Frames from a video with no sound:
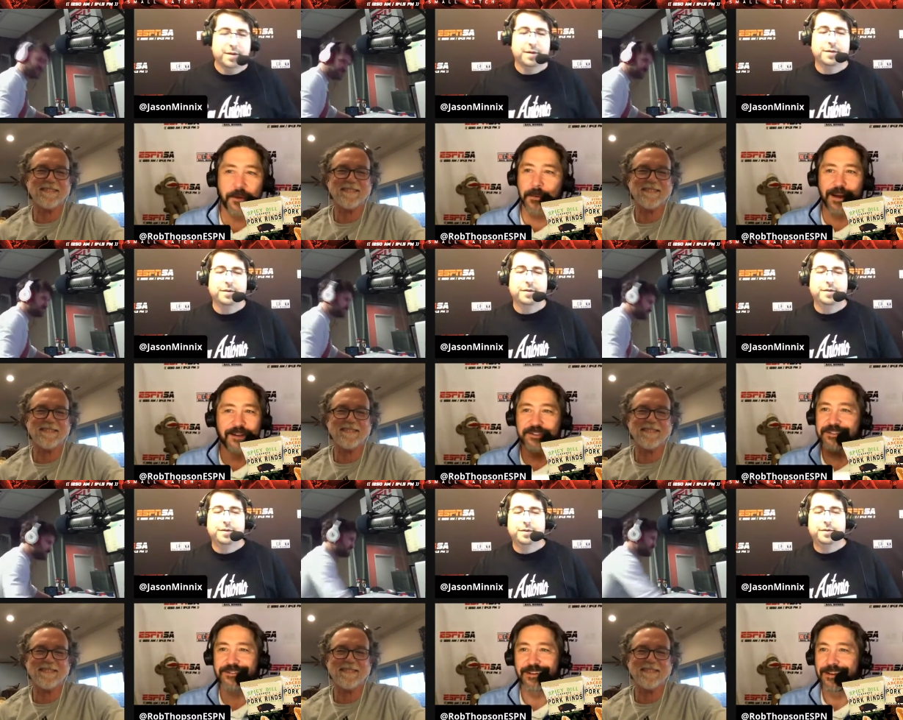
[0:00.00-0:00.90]
Speaker 1: no
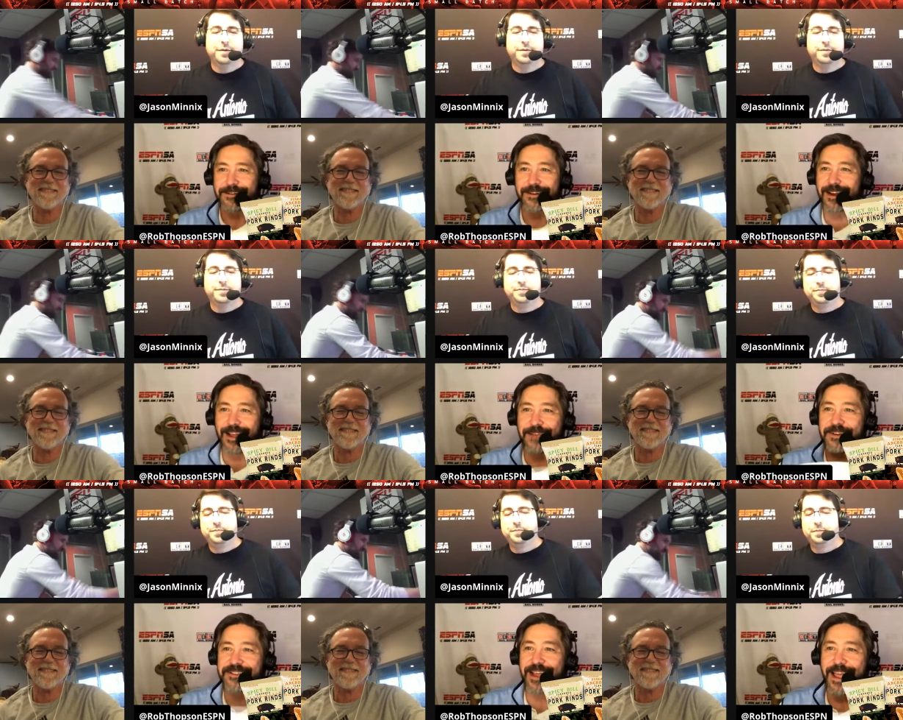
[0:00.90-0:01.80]
rush. We're going
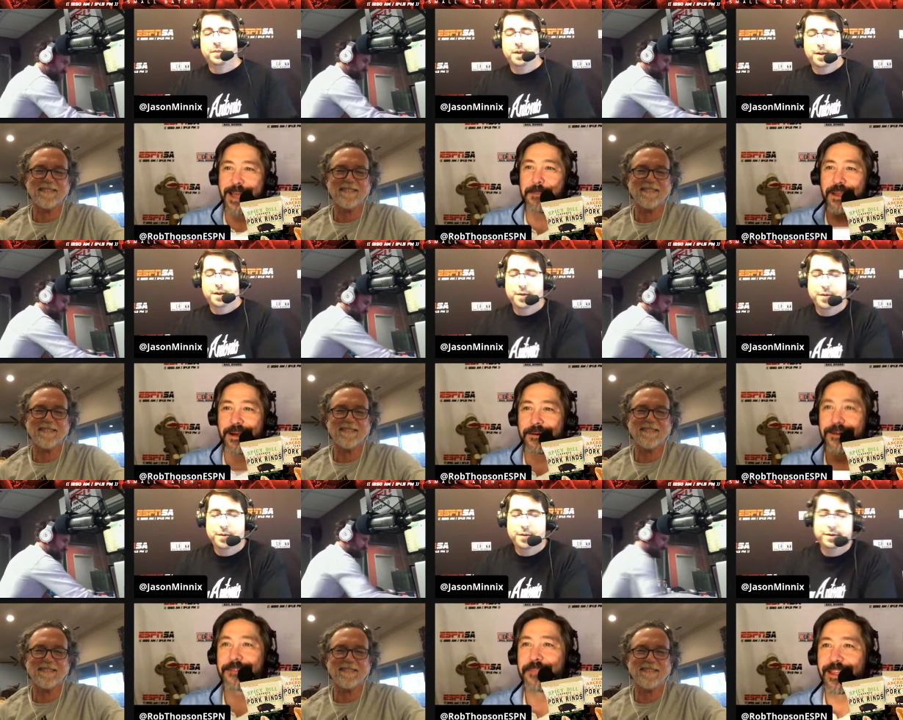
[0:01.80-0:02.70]
to have us a
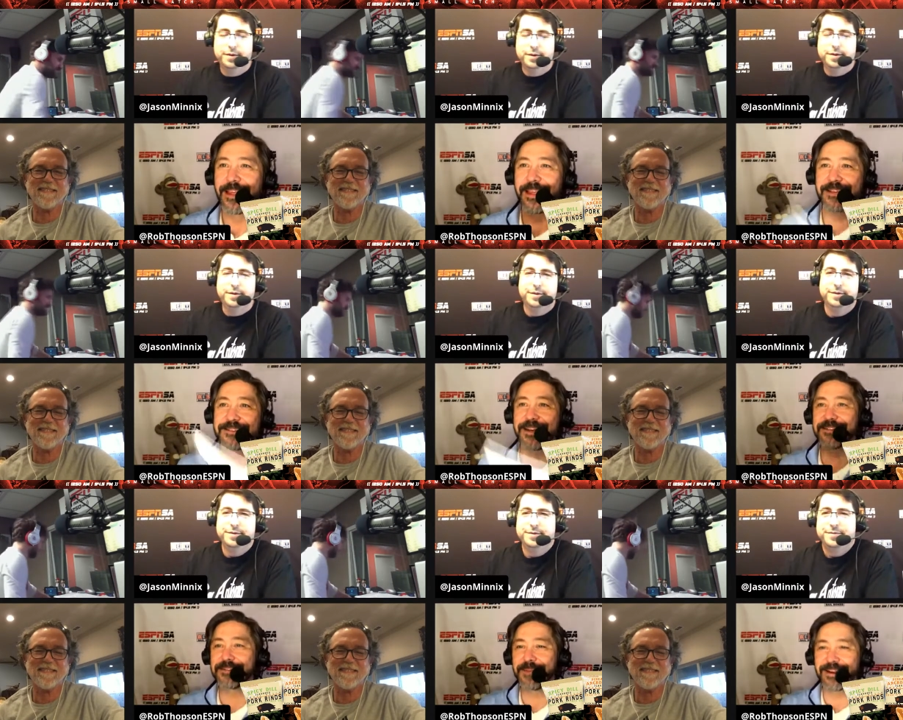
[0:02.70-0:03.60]
happy hour.
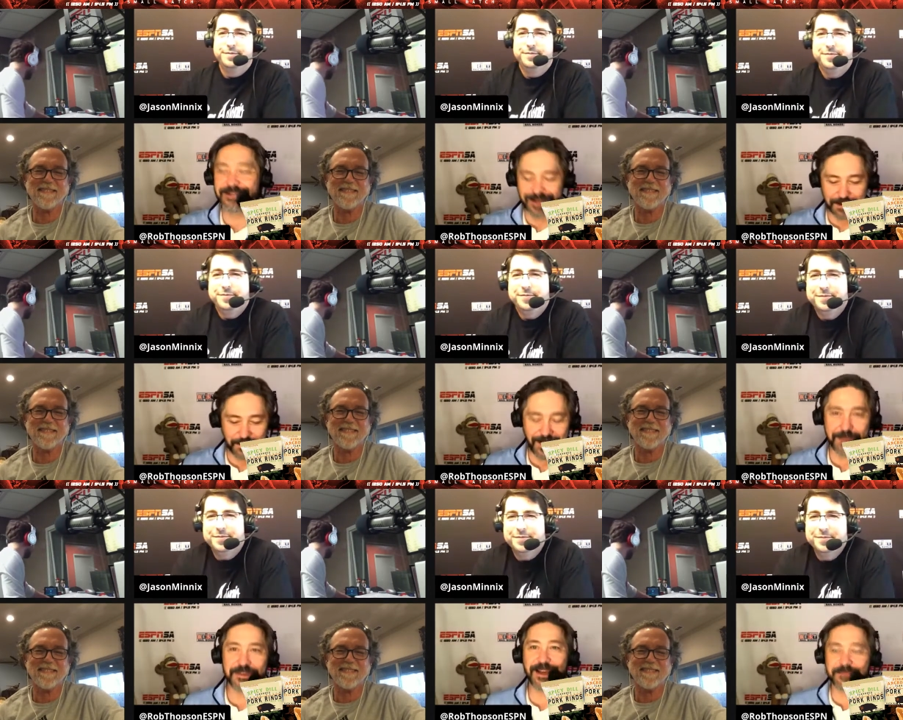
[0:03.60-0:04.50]
He's Jason Minnix. I'm
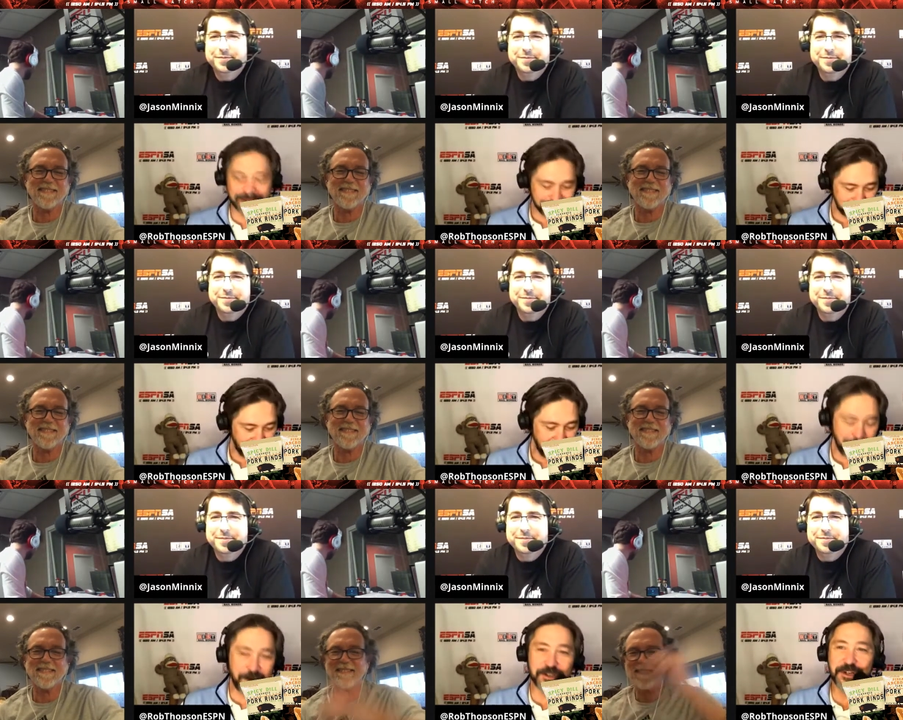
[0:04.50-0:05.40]
Rob Thompson.
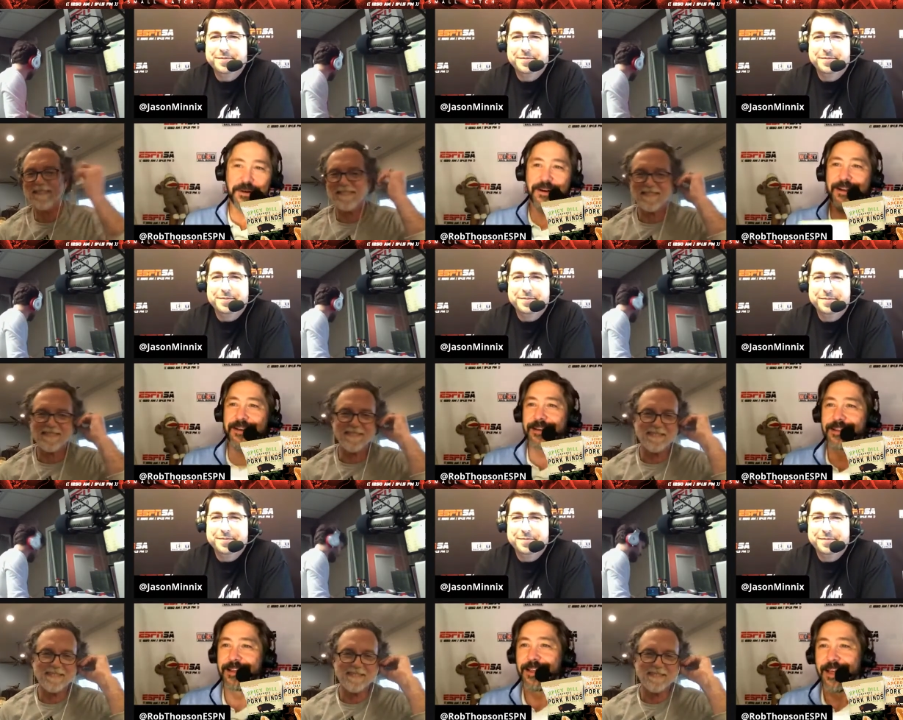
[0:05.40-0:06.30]
We are
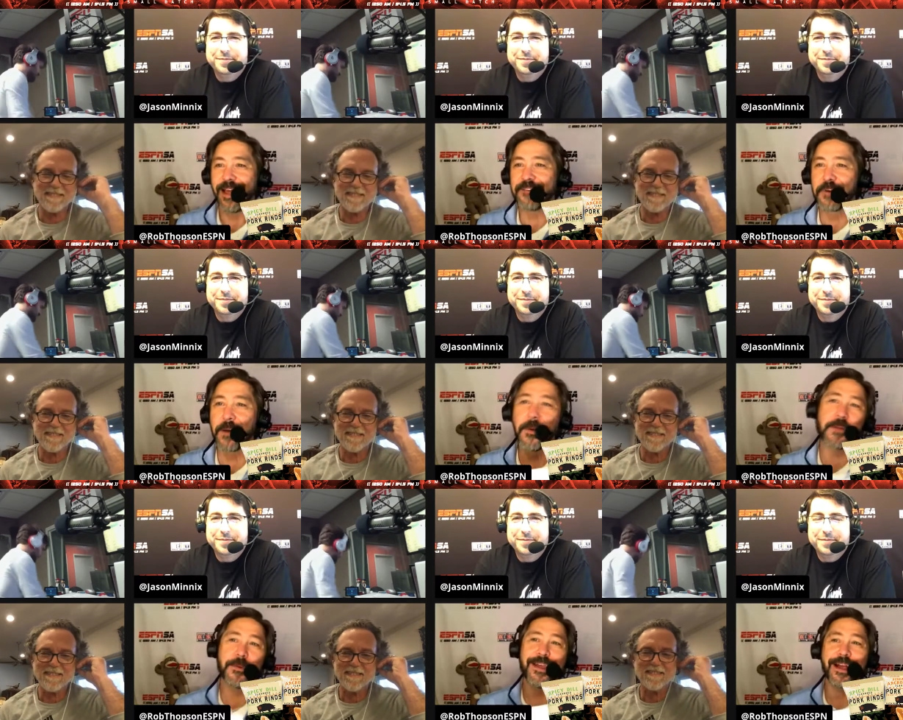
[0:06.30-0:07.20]
joined
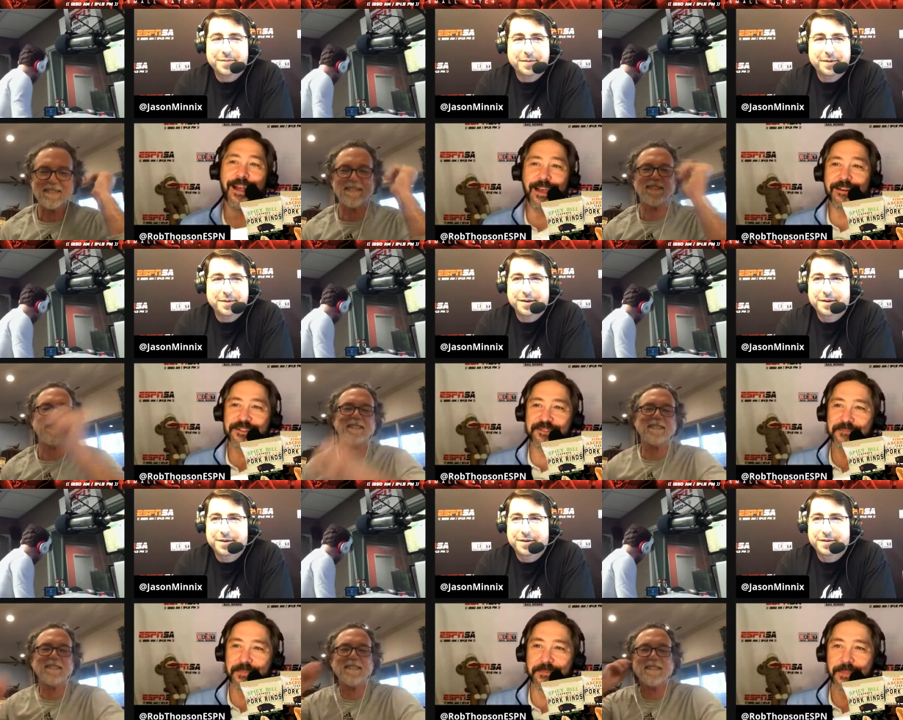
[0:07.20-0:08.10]
after a one week
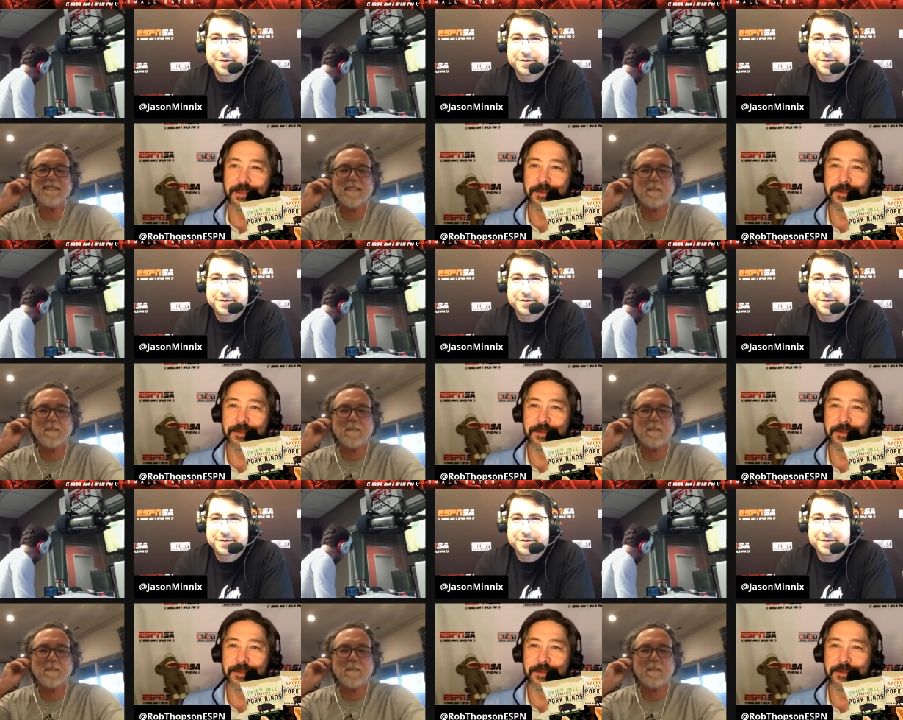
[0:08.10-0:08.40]
hiatus